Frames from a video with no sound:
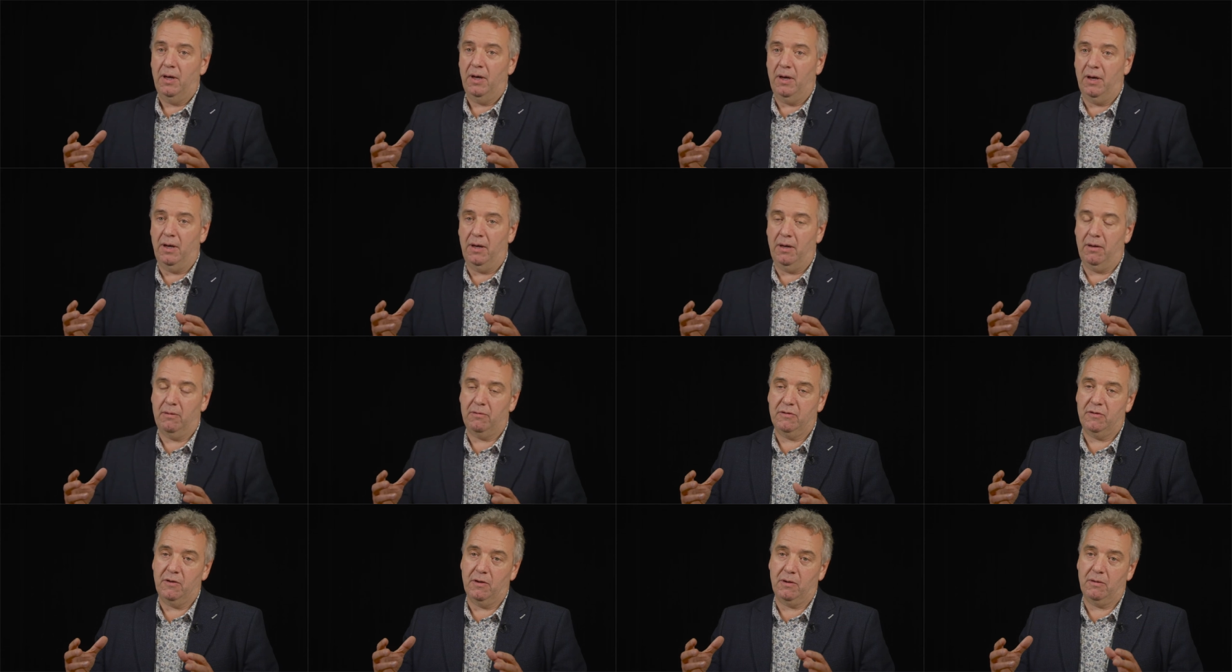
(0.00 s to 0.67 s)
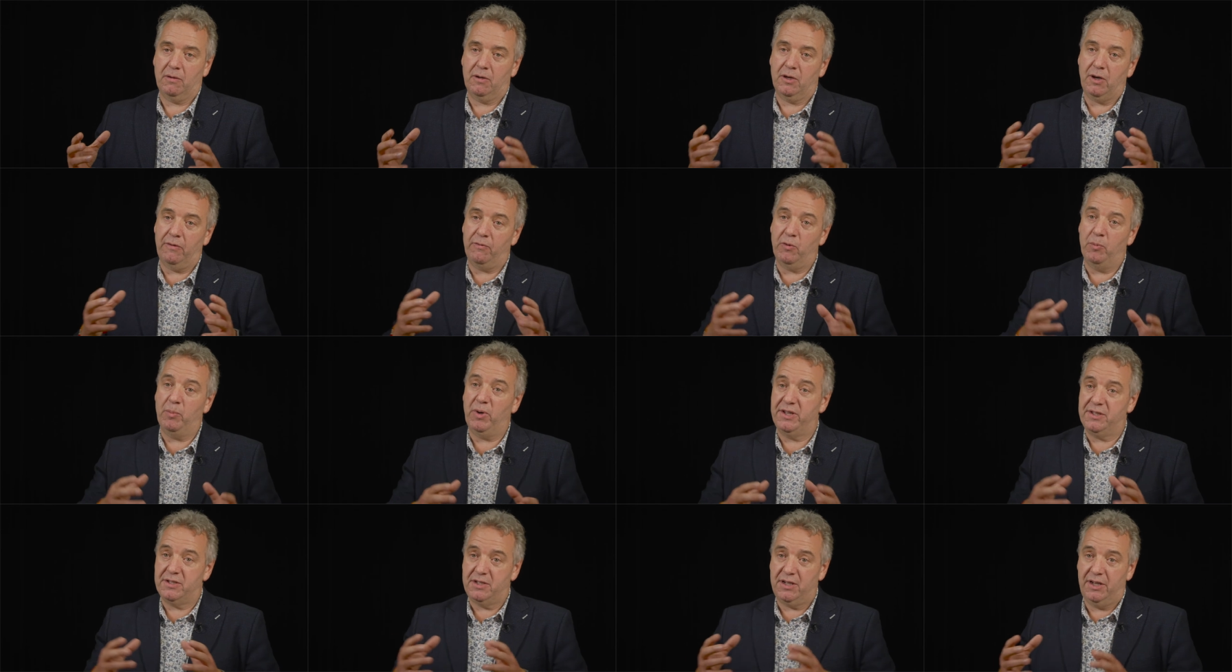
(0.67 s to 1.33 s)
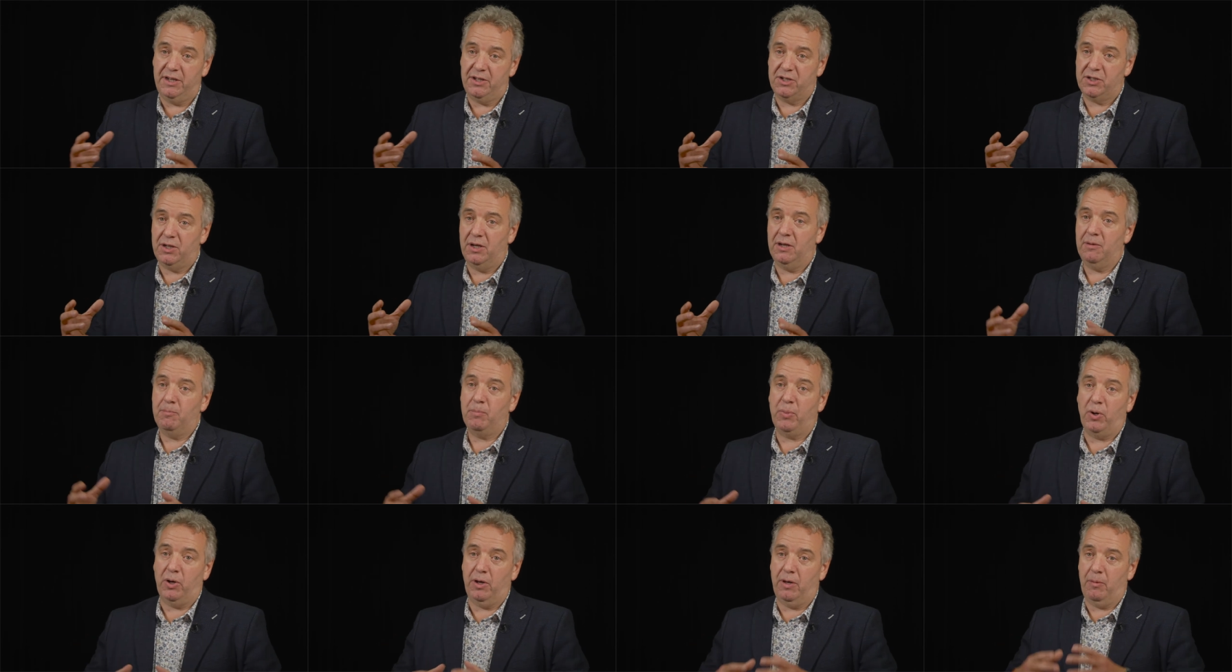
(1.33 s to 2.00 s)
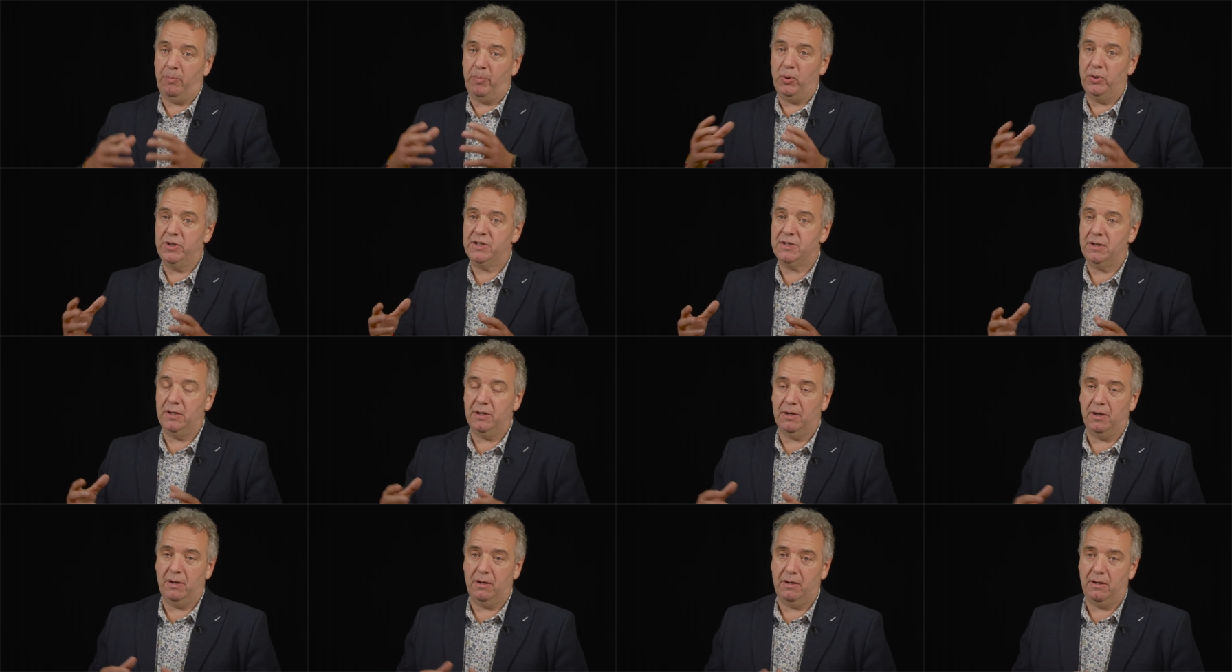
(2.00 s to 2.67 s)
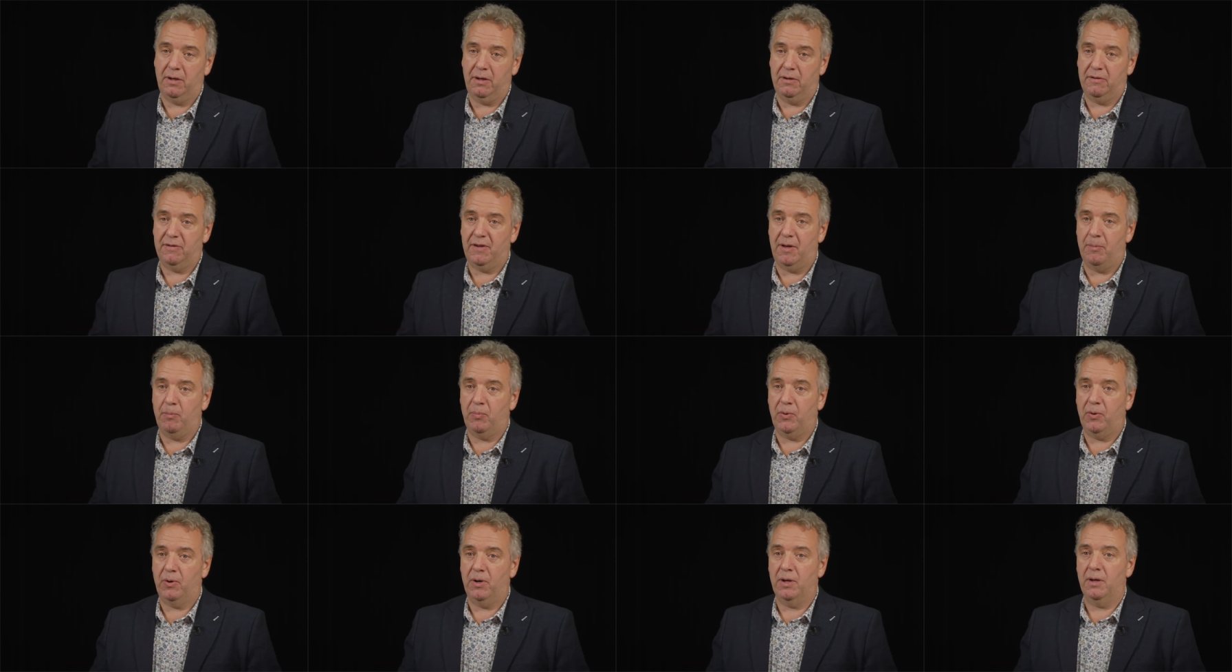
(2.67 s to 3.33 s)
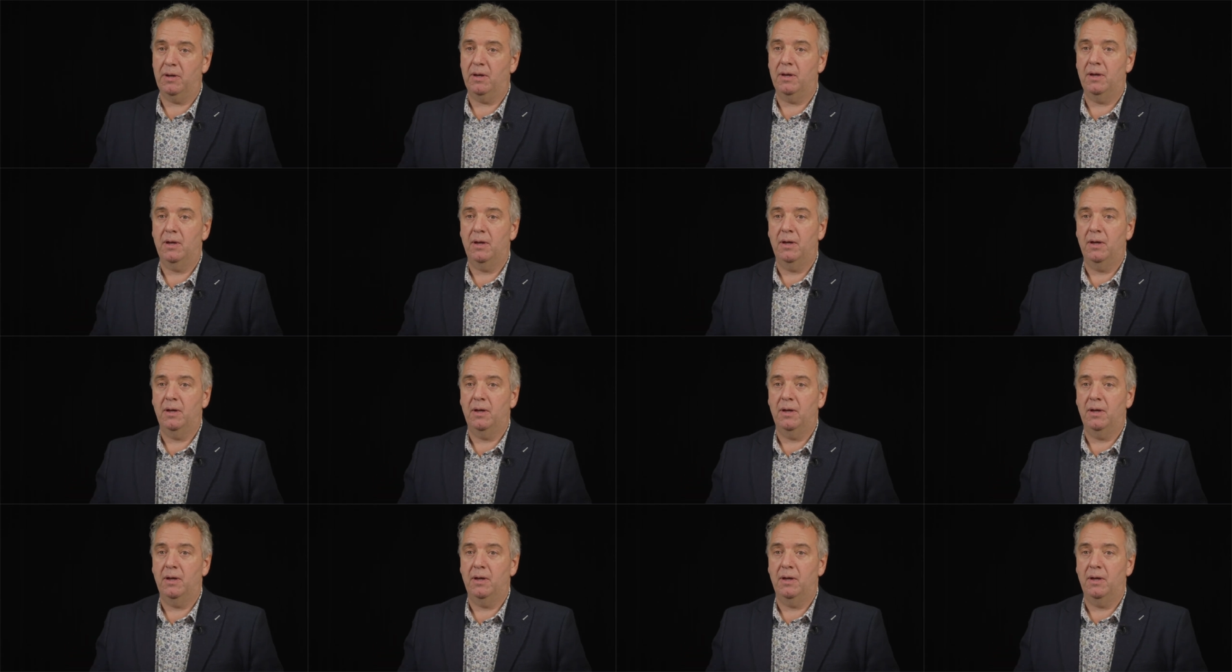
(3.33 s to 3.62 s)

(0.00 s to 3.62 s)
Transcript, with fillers: uh, to cover my teaching by appointing a, a temporary